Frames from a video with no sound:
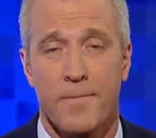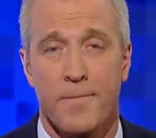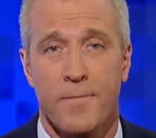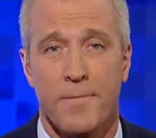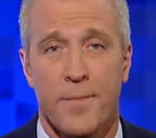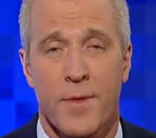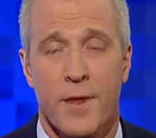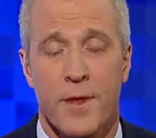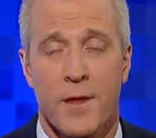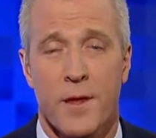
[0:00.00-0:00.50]

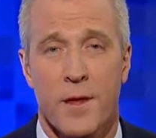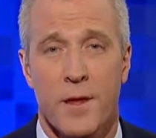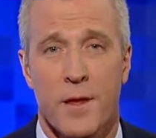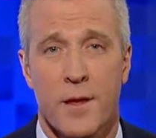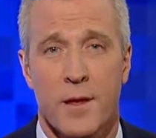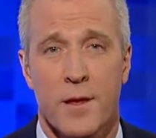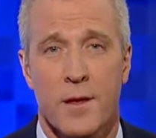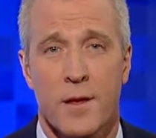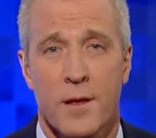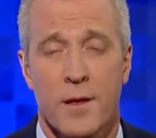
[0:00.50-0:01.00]

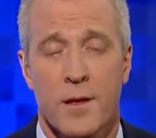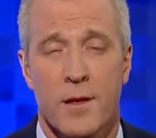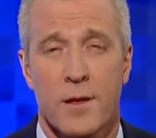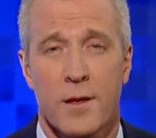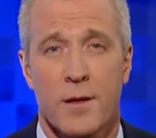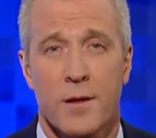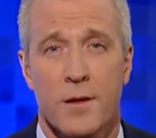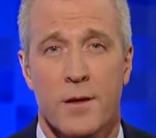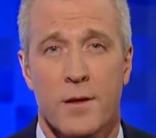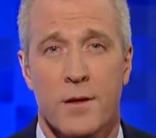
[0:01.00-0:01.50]

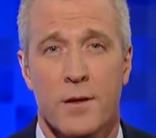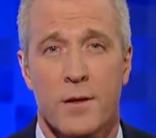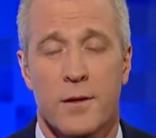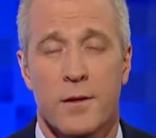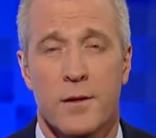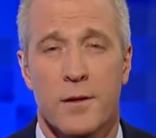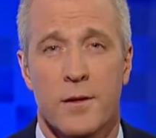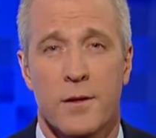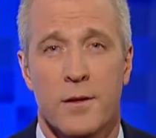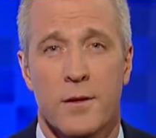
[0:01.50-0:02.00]

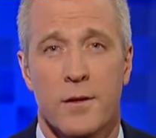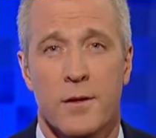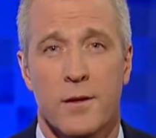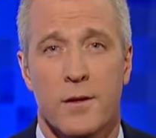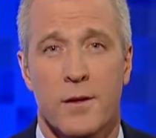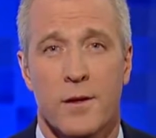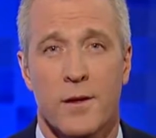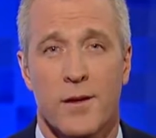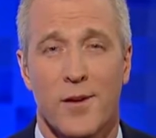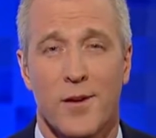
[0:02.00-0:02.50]

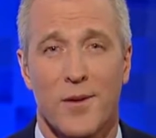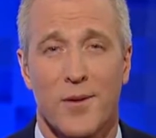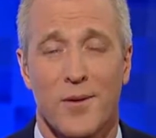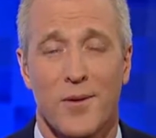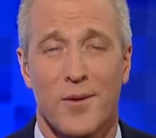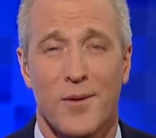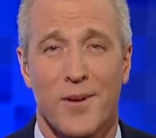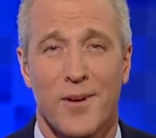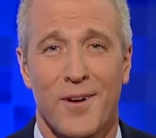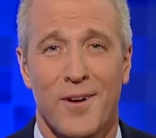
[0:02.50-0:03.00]

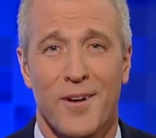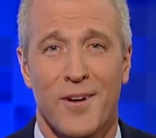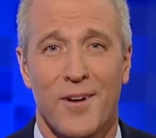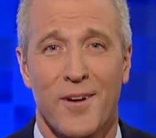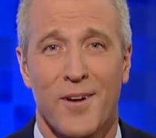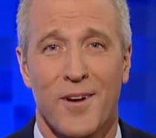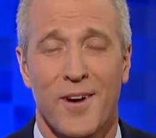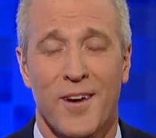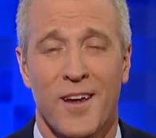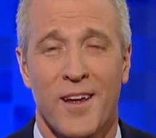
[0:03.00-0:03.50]

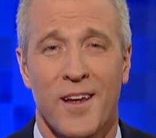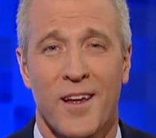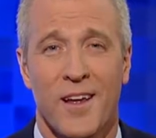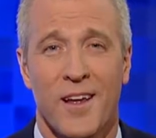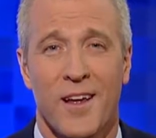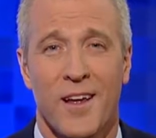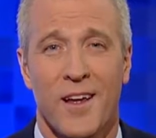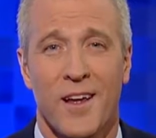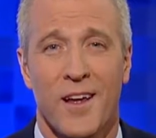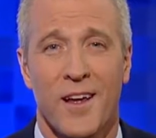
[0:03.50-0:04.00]

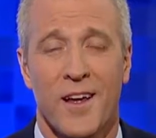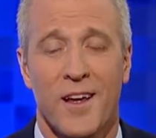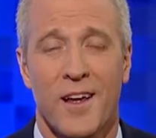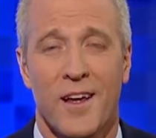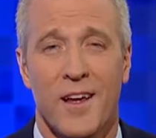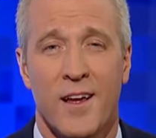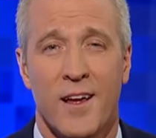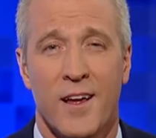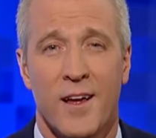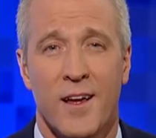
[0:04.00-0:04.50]
(silent)